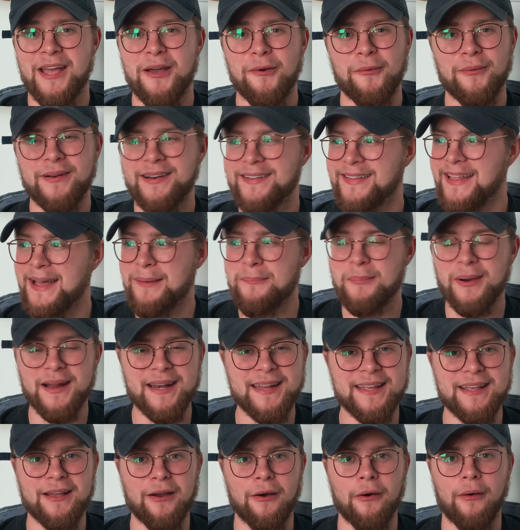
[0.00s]
Where did that
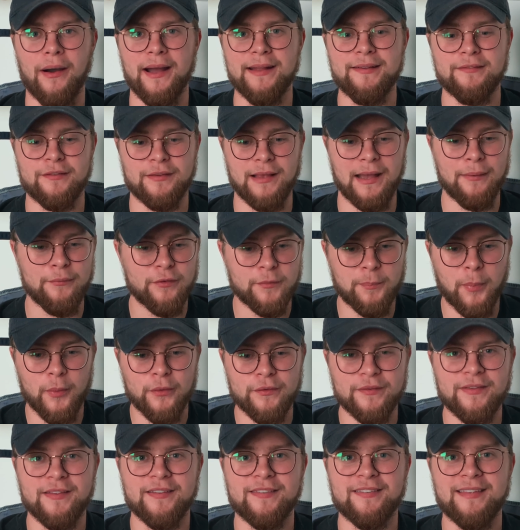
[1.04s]
money go? I was
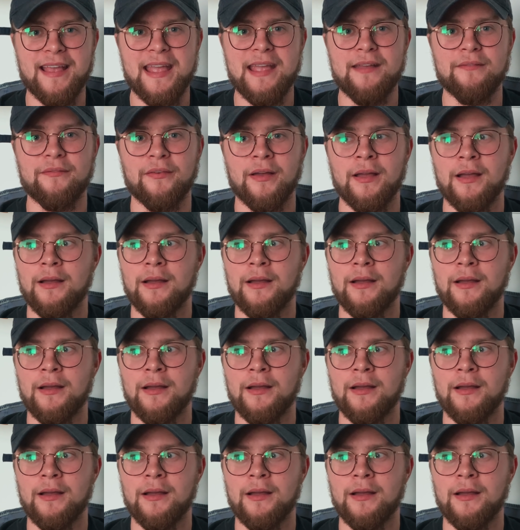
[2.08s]
supposed to save